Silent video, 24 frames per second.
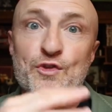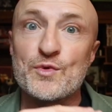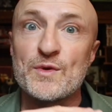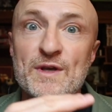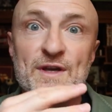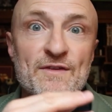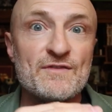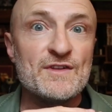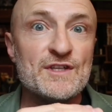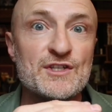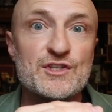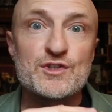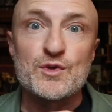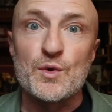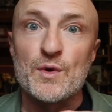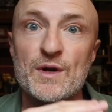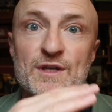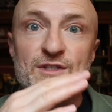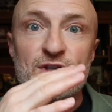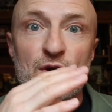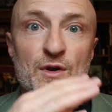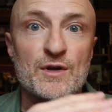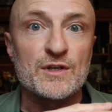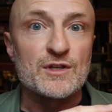3 of these
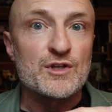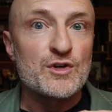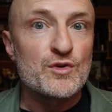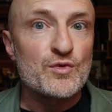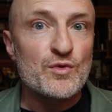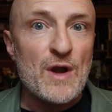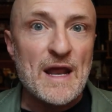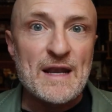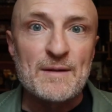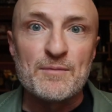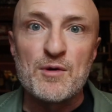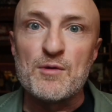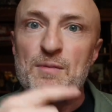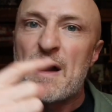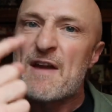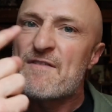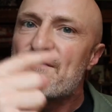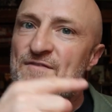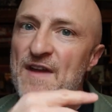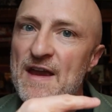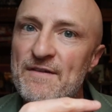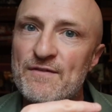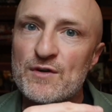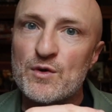stories are incredible. My
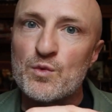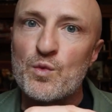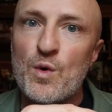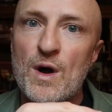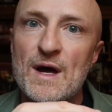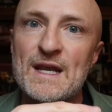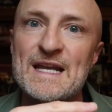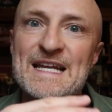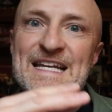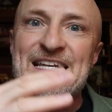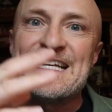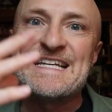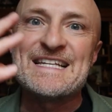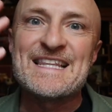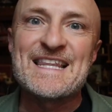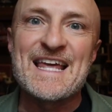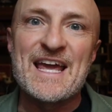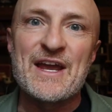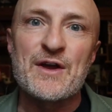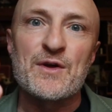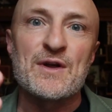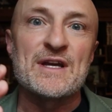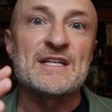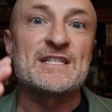favorite one in it
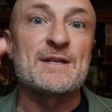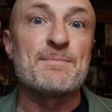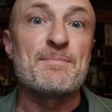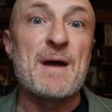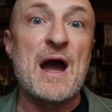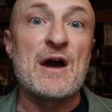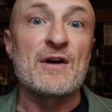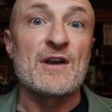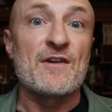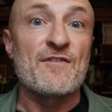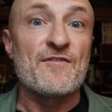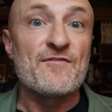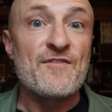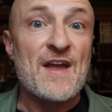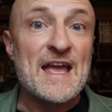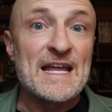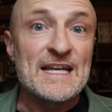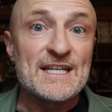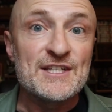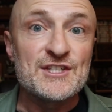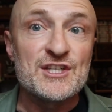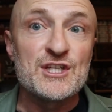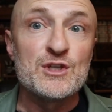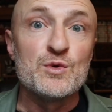there is about a
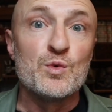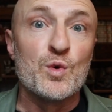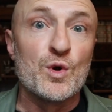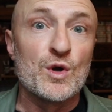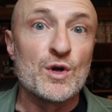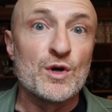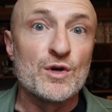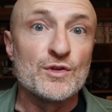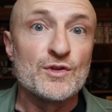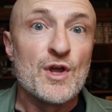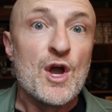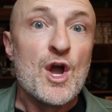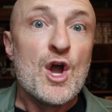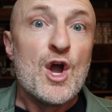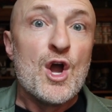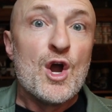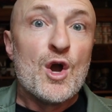fantasy world